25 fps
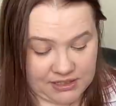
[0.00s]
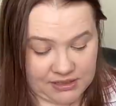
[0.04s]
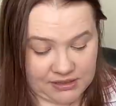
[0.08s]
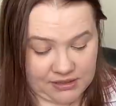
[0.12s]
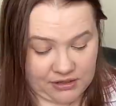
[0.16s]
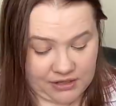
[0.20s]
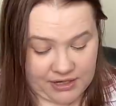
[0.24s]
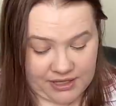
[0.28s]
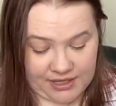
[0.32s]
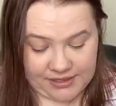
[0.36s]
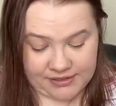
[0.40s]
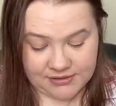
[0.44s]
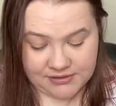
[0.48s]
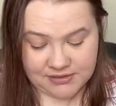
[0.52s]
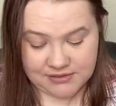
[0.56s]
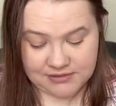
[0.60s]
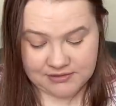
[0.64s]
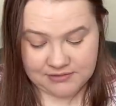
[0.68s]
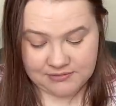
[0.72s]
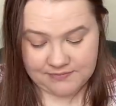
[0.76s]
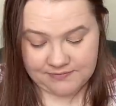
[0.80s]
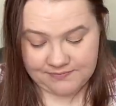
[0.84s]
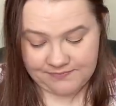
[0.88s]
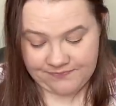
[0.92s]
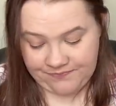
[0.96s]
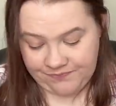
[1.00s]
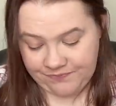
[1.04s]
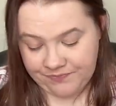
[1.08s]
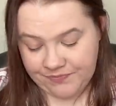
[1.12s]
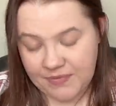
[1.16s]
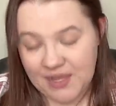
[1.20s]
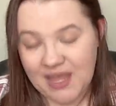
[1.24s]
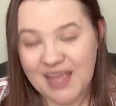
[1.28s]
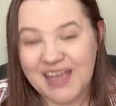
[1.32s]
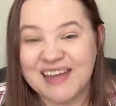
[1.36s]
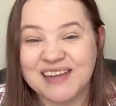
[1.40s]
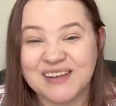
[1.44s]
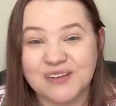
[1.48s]
in their kits
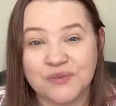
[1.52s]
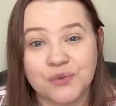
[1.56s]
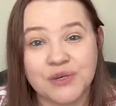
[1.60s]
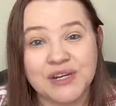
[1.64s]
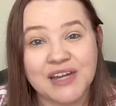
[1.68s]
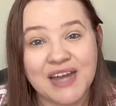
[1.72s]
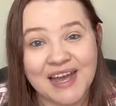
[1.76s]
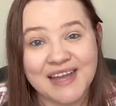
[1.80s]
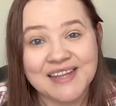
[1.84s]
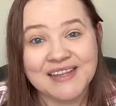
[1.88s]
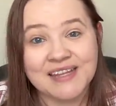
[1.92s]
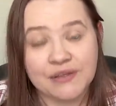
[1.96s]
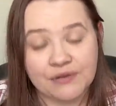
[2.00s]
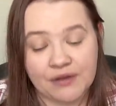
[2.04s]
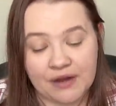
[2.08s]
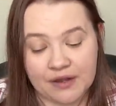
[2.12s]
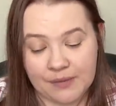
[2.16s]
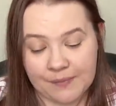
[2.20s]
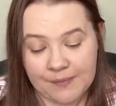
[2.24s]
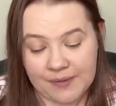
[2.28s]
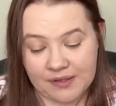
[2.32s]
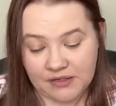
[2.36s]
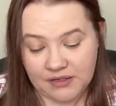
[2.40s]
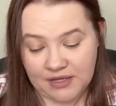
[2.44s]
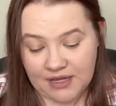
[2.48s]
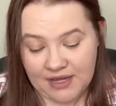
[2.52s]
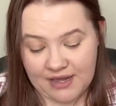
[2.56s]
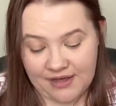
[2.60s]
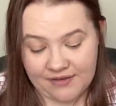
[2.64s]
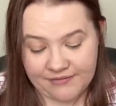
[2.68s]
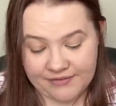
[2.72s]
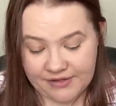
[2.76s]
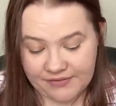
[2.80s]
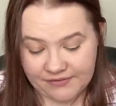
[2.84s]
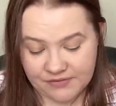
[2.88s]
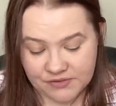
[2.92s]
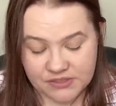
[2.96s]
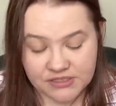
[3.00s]
and would highly recommend. I
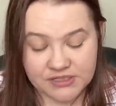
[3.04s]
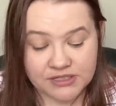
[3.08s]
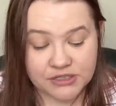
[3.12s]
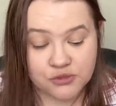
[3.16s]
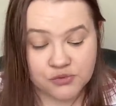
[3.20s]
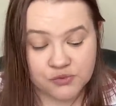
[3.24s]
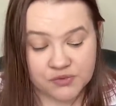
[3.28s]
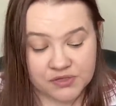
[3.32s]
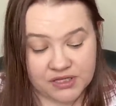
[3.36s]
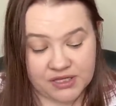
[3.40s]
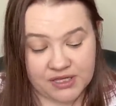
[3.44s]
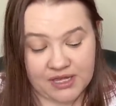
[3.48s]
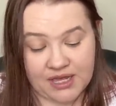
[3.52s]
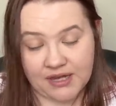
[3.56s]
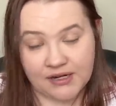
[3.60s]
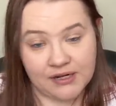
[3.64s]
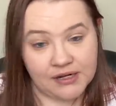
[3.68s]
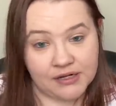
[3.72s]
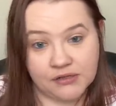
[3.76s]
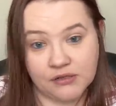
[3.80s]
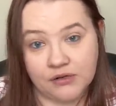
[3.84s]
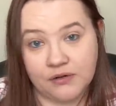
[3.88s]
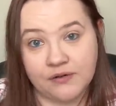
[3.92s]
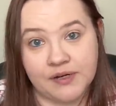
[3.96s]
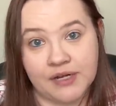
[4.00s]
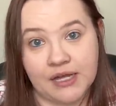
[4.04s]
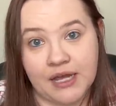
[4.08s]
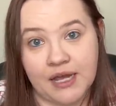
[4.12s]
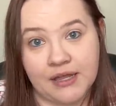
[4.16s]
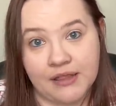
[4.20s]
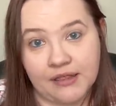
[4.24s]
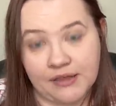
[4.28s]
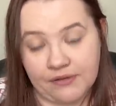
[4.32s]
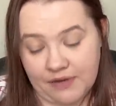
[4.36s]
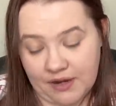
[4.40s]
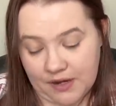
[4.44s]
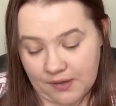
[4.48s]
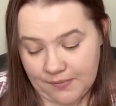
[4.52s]
haven't even stitched with it yet and I'd already
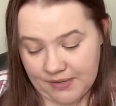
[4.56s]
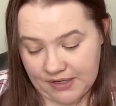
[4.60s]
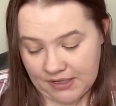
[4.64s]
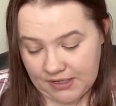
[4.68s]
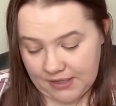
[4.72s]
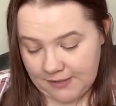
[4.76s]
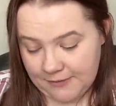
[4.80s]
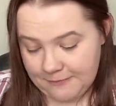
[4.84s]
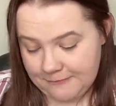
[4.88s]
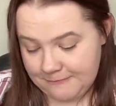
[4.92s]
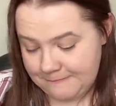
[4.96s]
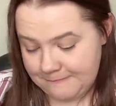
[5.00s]
highly recommend it.